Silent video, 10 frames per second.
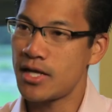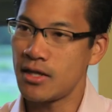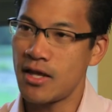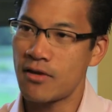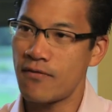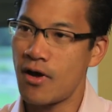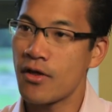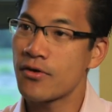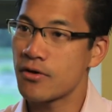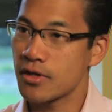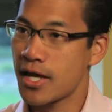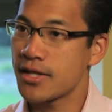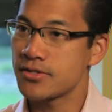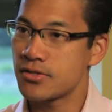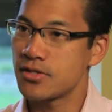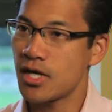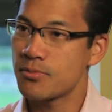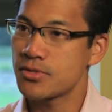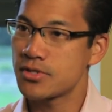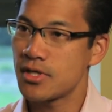in a lot of other cancer
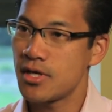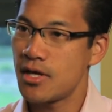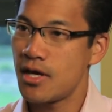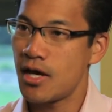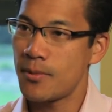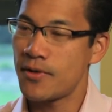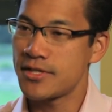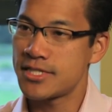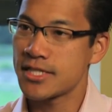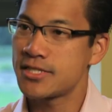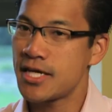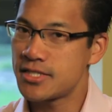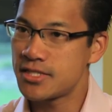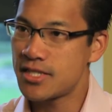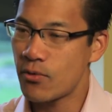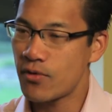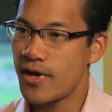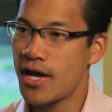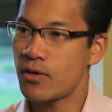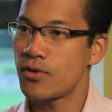types and the successes that we've
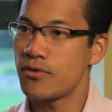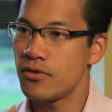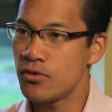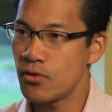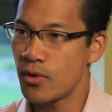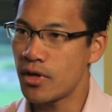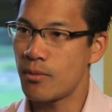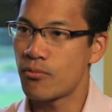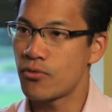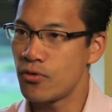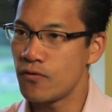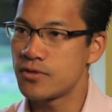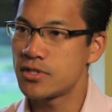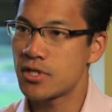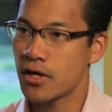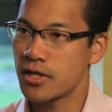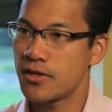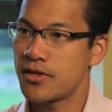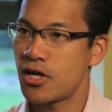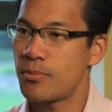had with new and improved
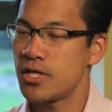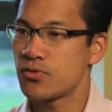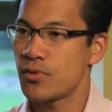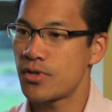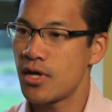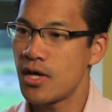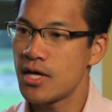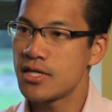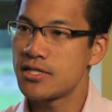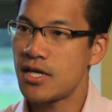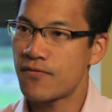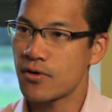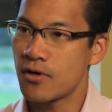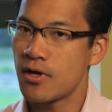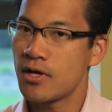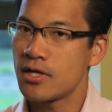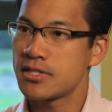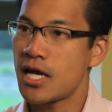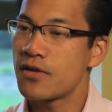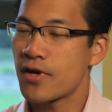targeted therapies with safer
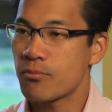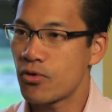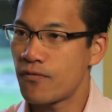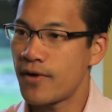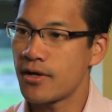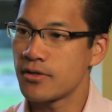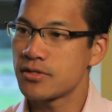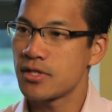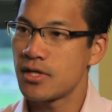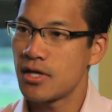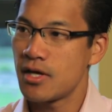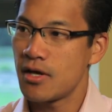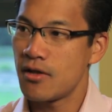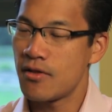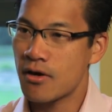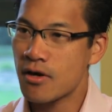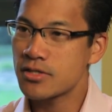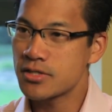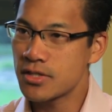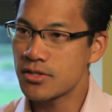side effect profiles. There are
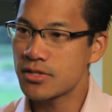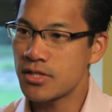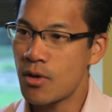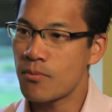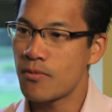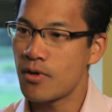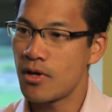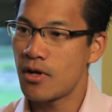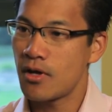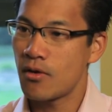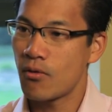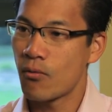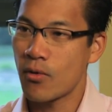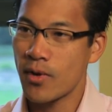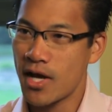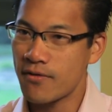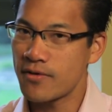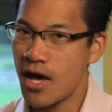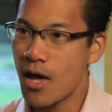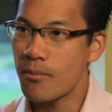still some where we have
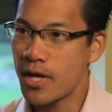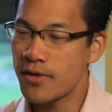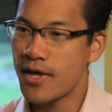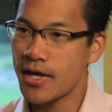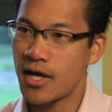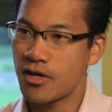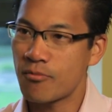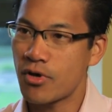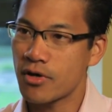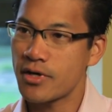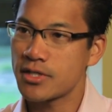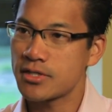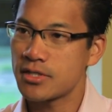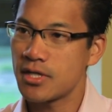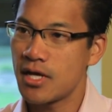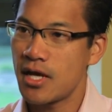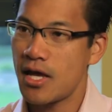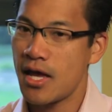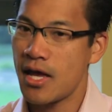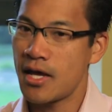not made that kind of progress,
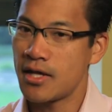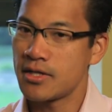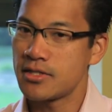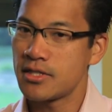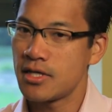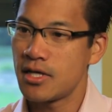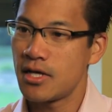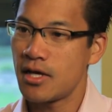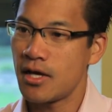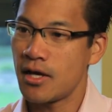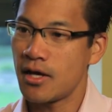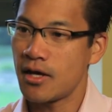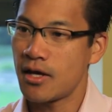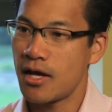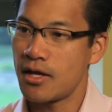and I